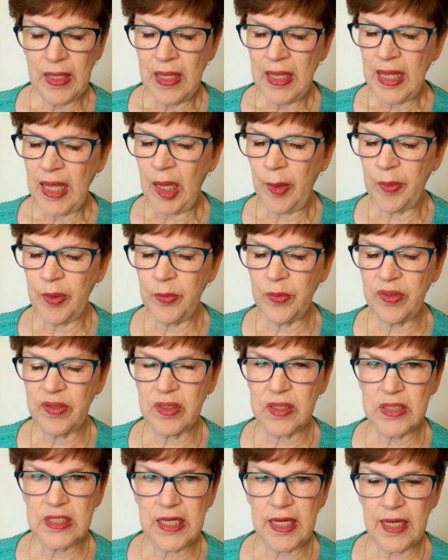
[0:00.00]
helping with
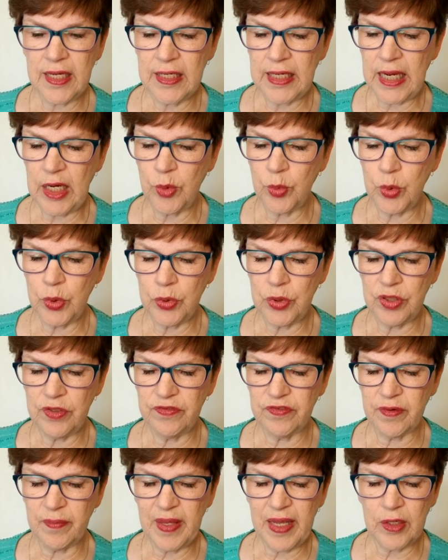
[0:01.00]
the dead and wounded
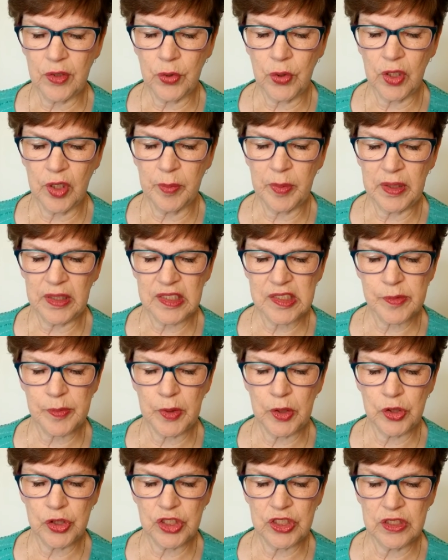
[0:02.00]
from that horrible
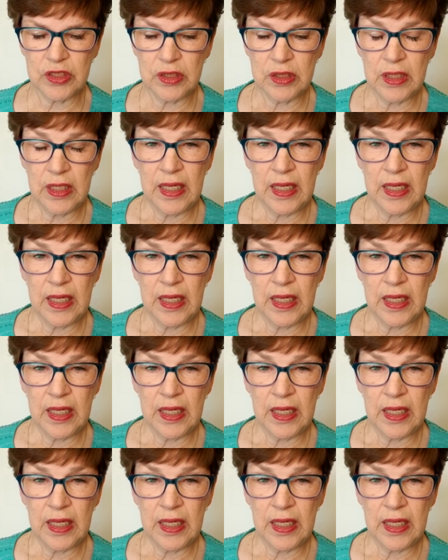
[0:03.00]
explosion.